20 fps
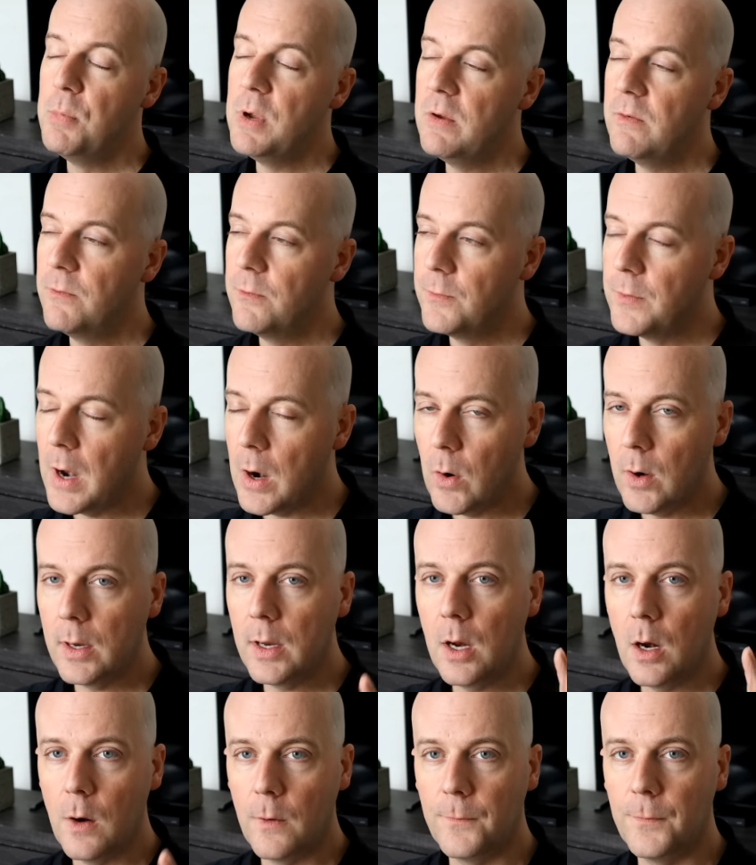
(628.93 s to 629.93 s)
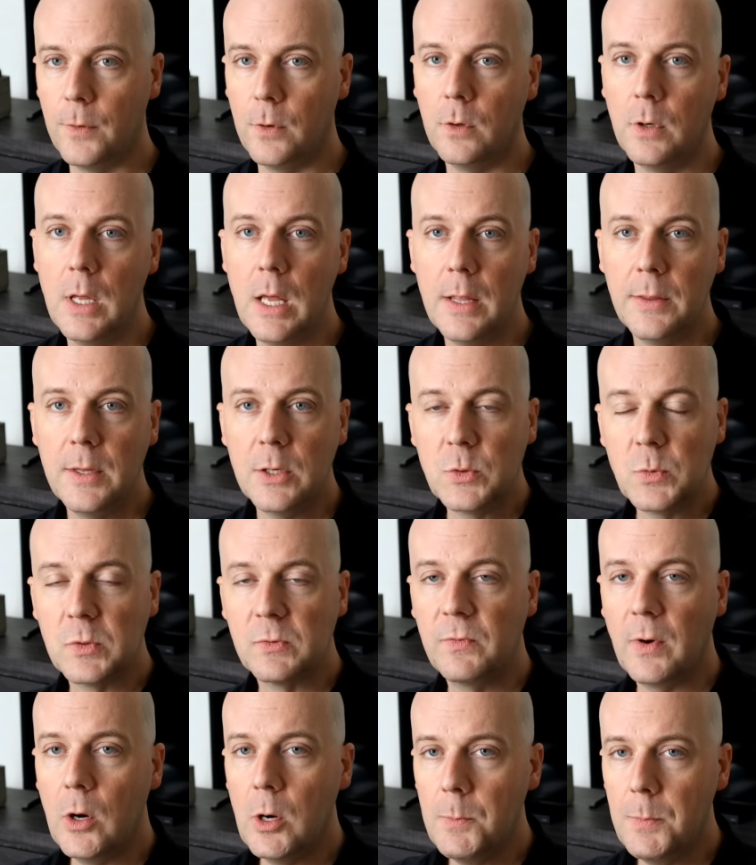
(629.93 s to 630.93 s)
Be very careful. This
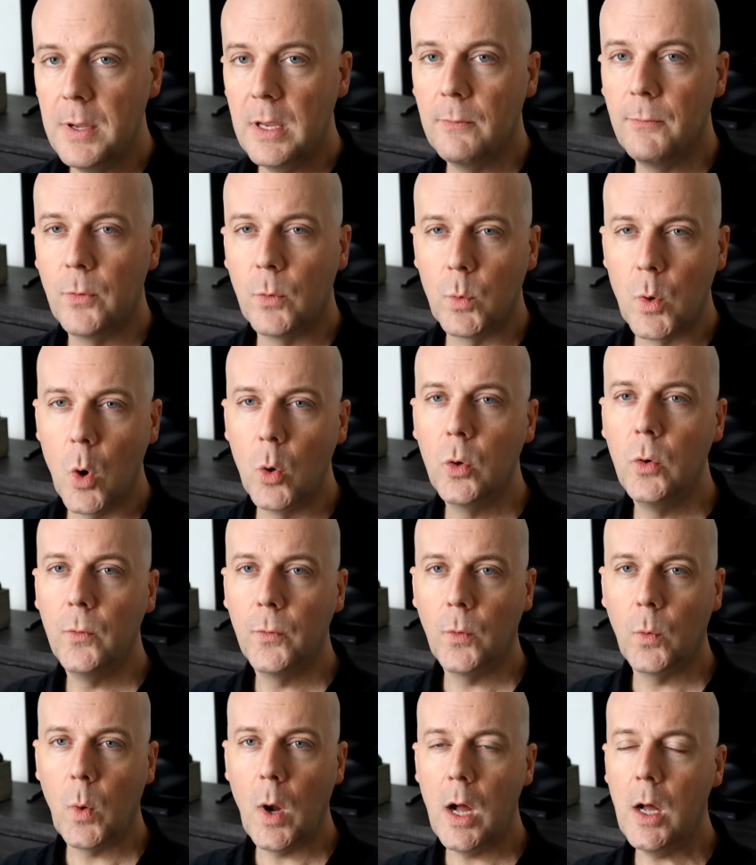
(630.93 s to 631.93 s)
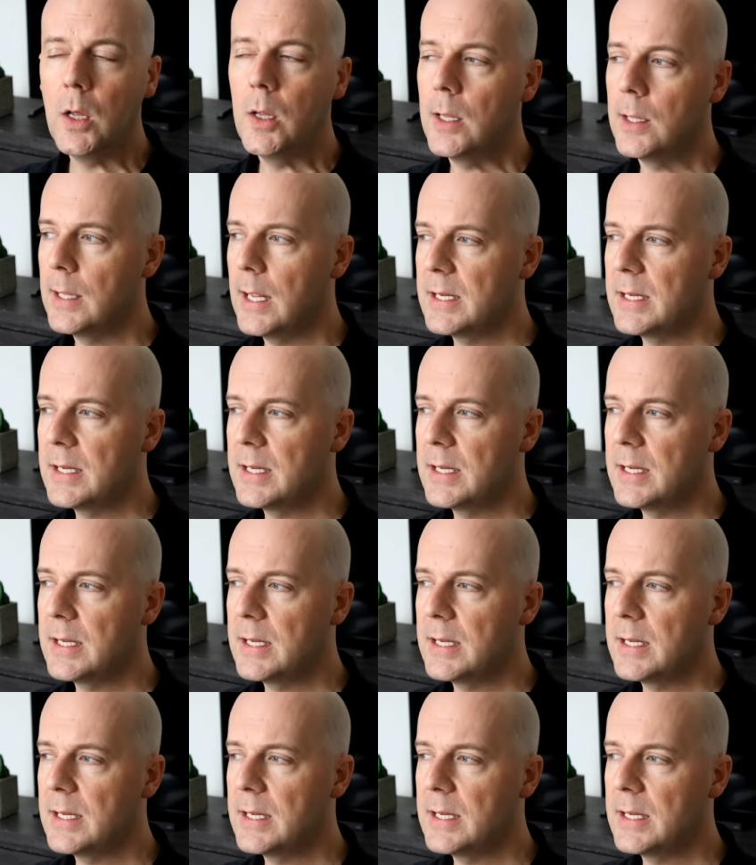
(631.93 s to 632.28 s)
was very big for Roku for a while.